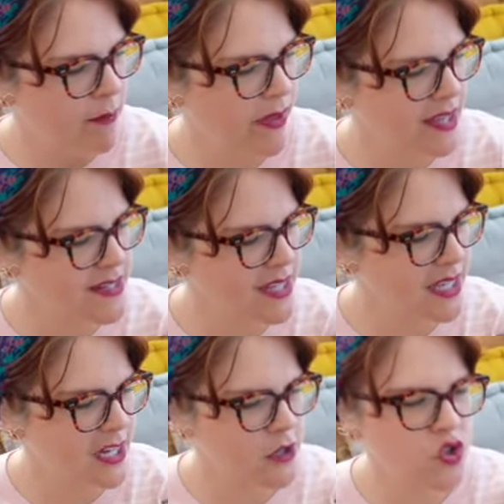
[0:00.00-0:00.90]
because the
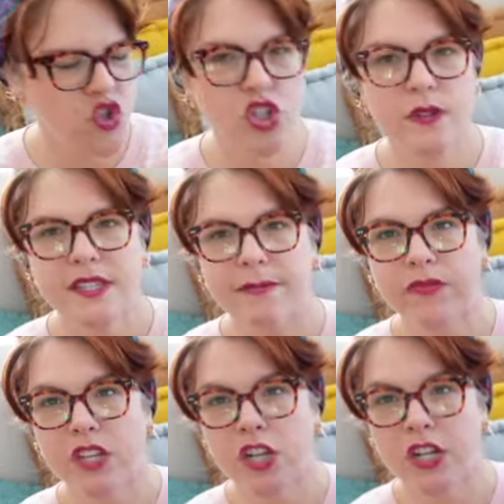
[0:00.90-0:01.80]
kiddos choose
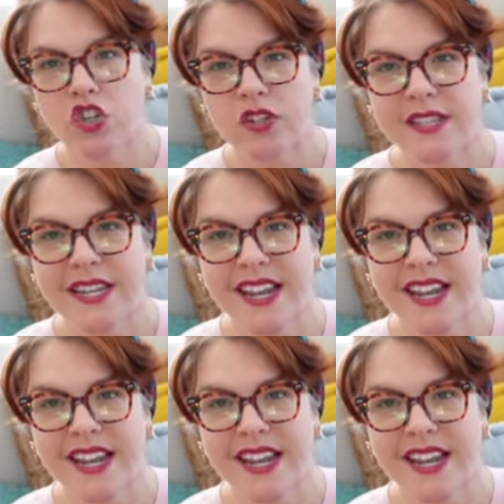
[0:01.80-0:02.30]
something they're interested